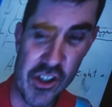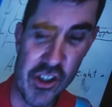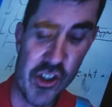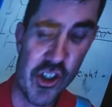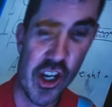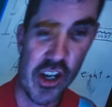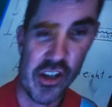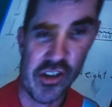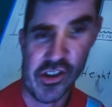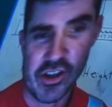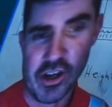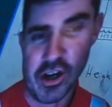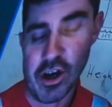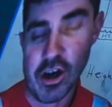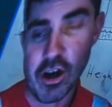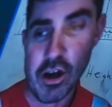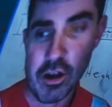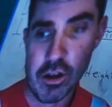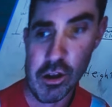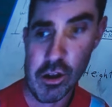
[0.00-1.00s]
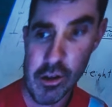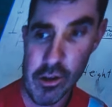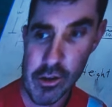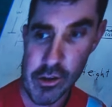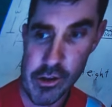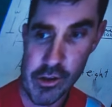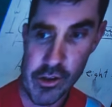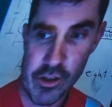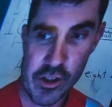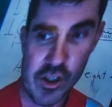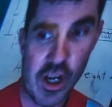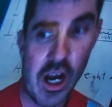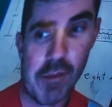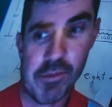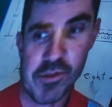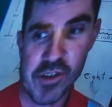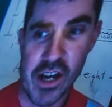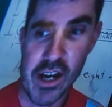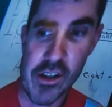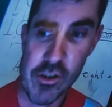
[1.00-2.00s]
is just the hull. The top
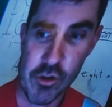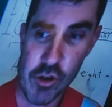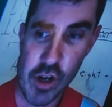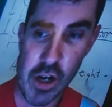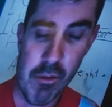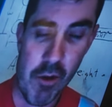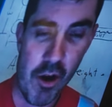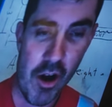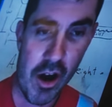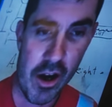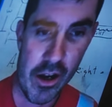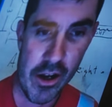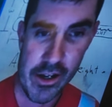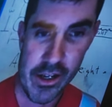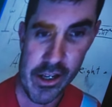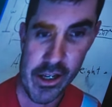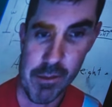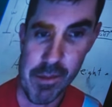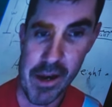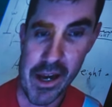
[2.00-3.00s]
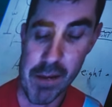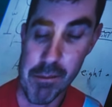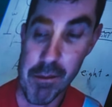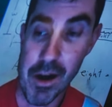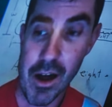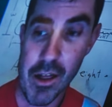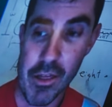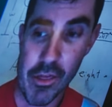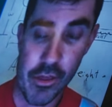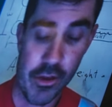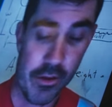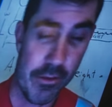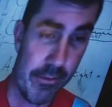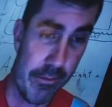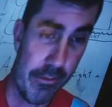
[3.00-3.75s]
sides will come on in about a month.